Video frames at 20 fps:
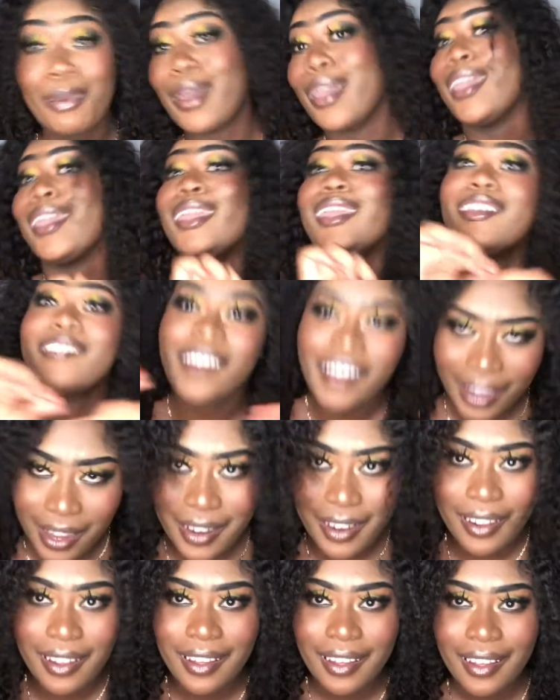
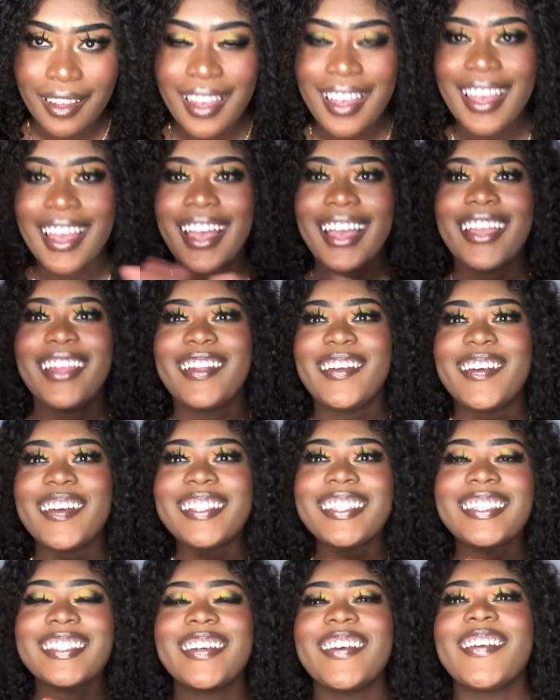Period. You know,
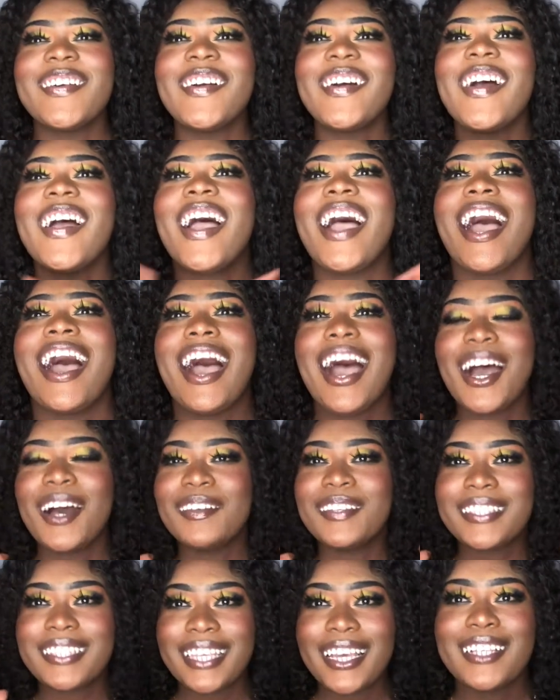so
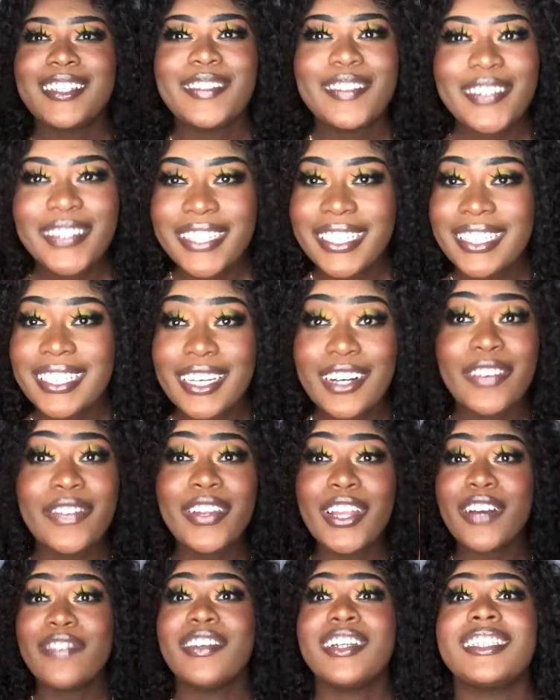stay true to yourself,
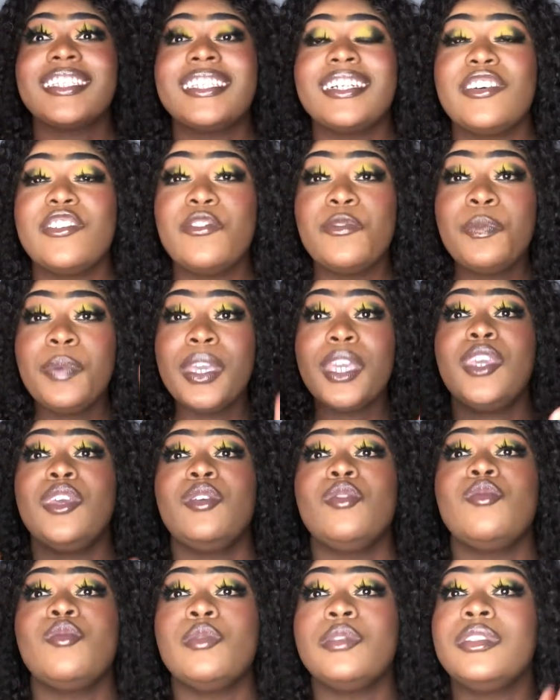love yourself, be
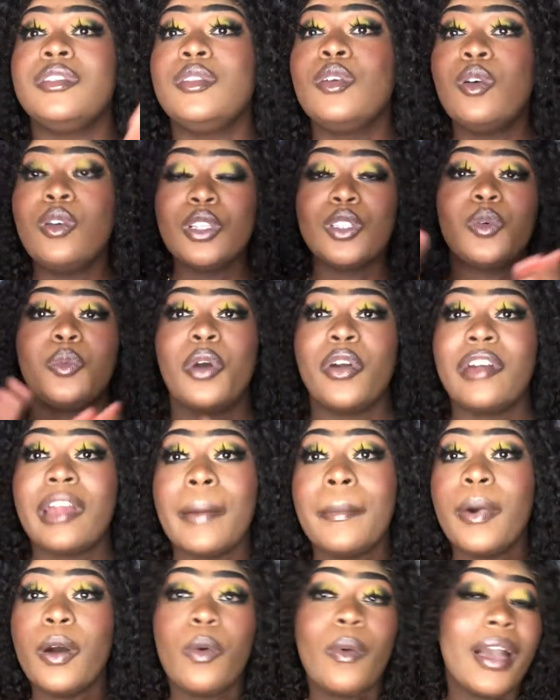you. Don't worry
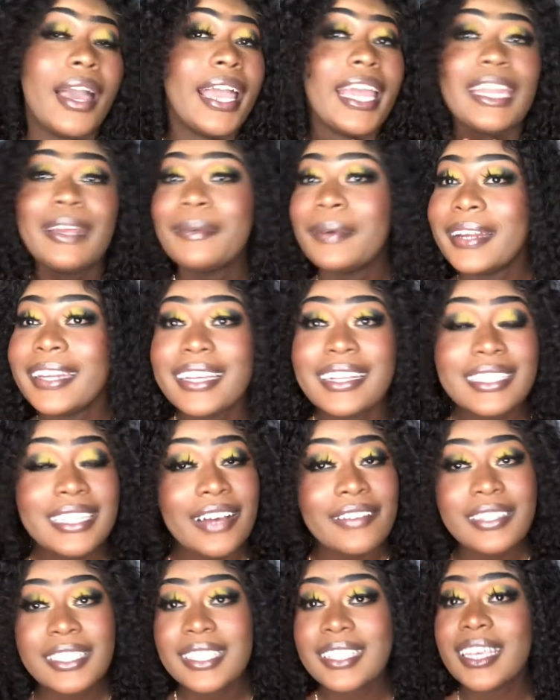about what anybody else
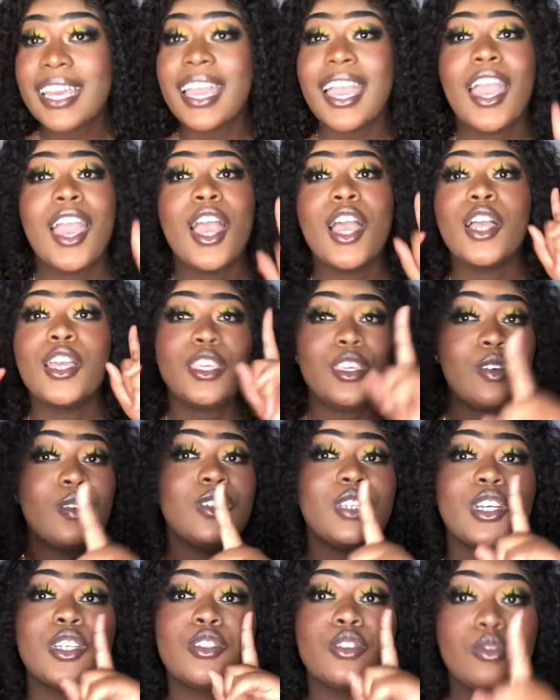has to say. You
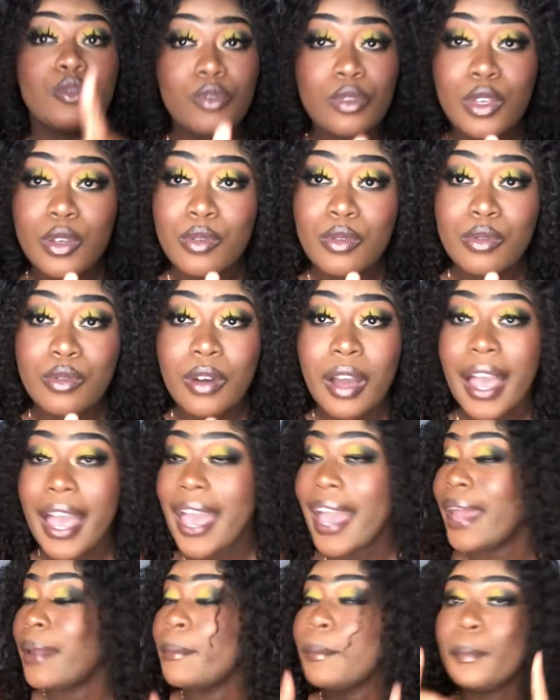just do you
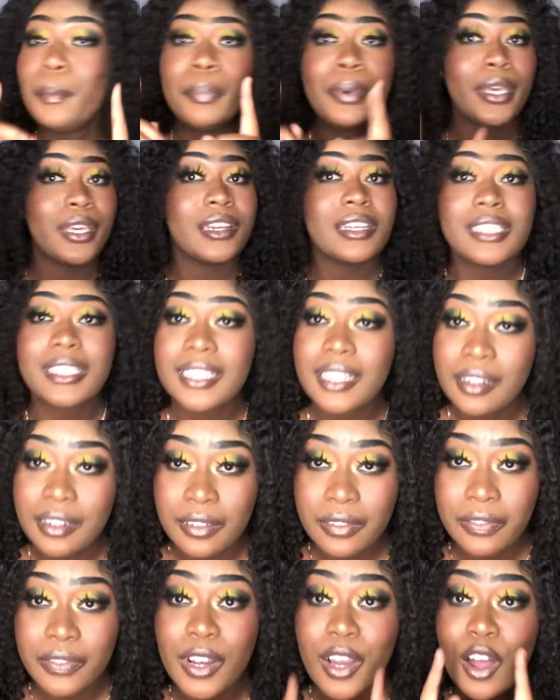and be
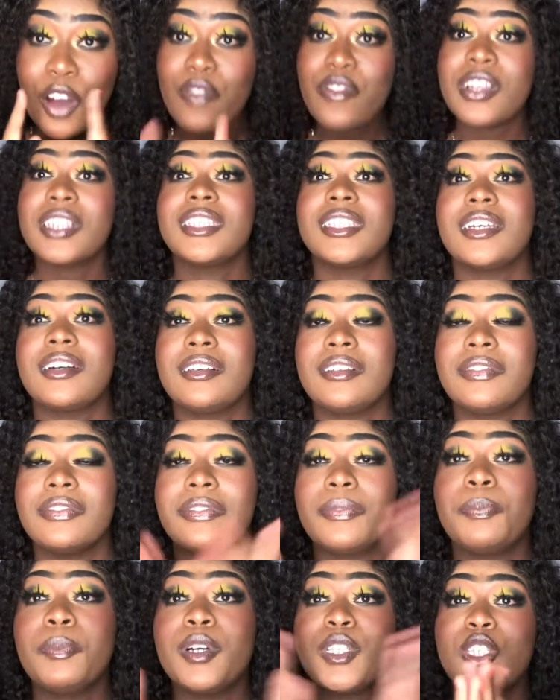yourself, love yourself,
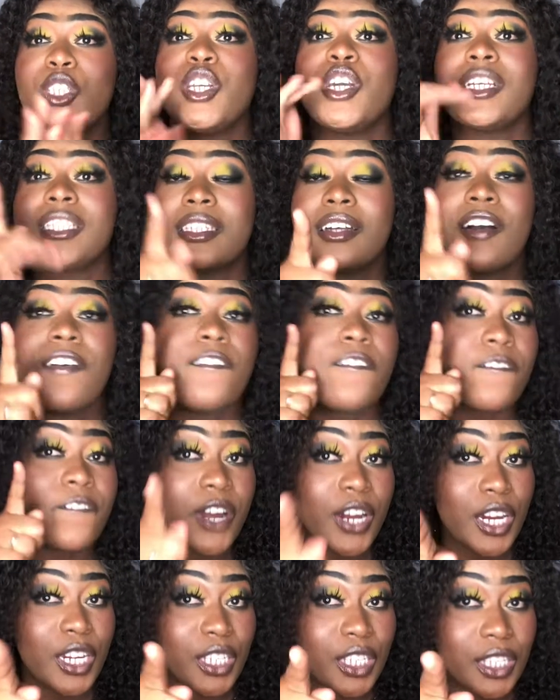put yourself
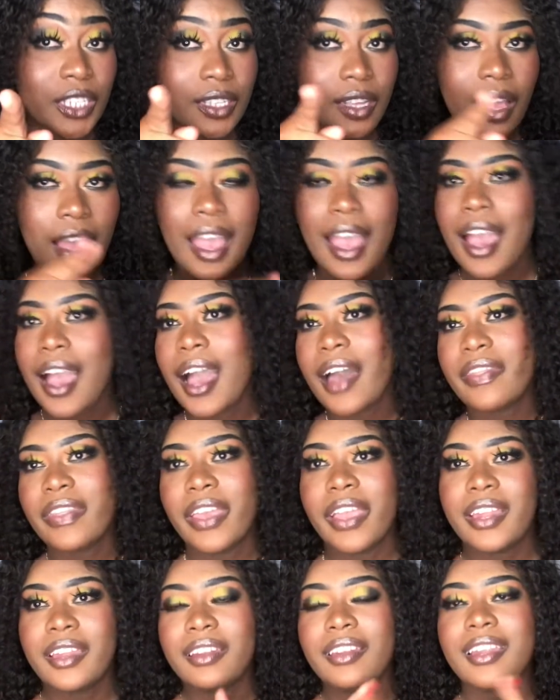first. at the
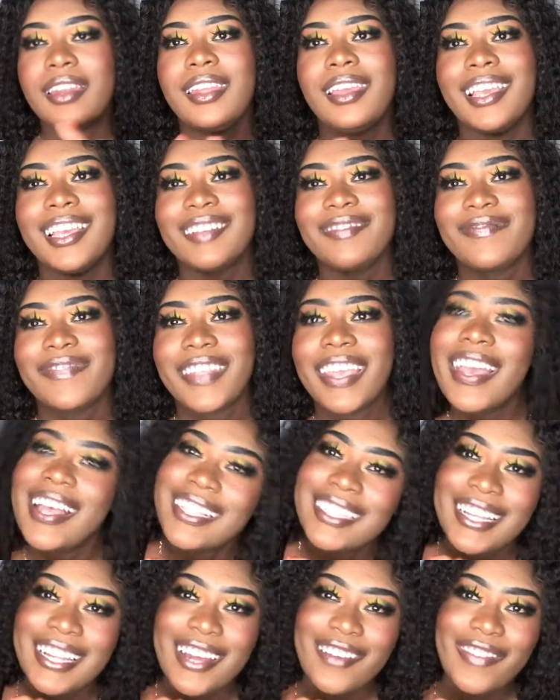end of the day.
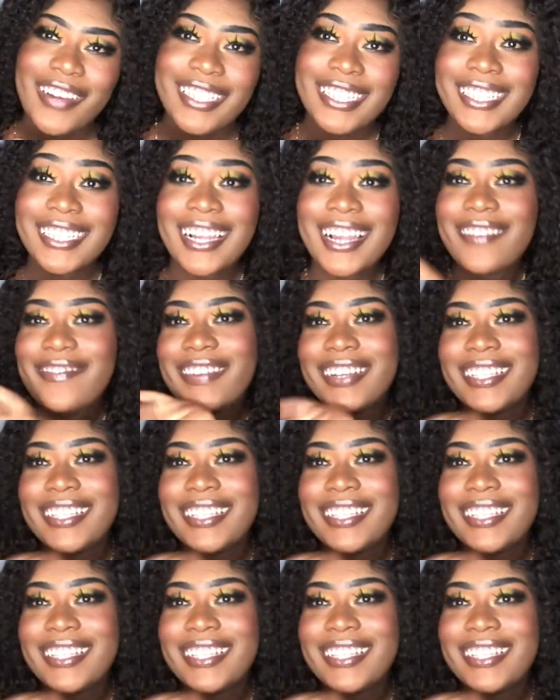Tell a friend. And just say to